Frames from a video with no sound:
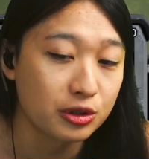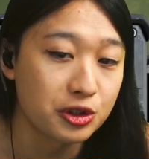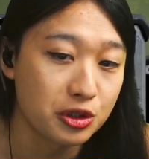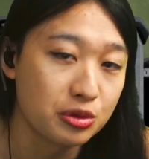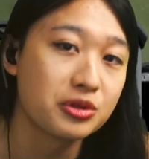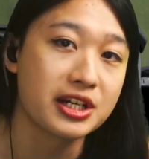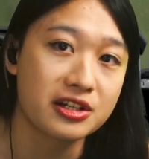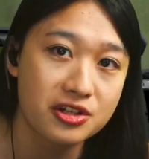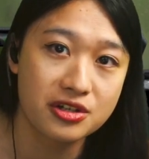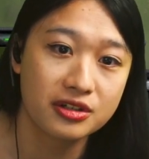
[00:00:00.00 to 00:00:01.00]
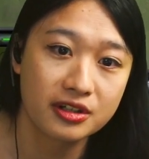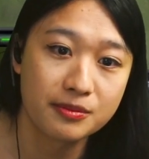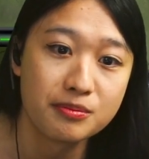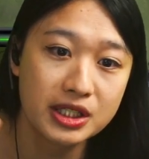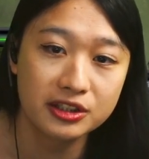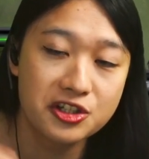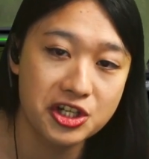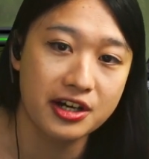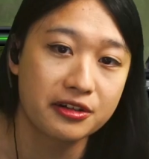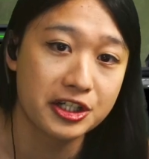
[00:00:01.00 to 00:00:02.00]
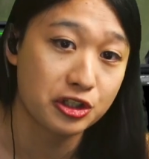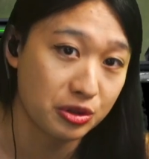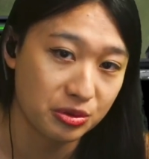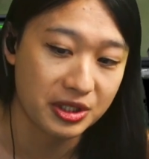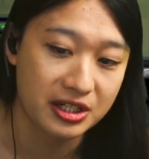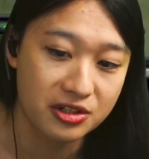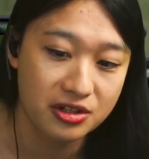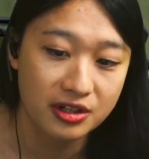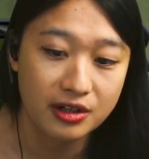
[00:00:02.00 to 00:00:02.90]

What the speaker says: unit, military unit,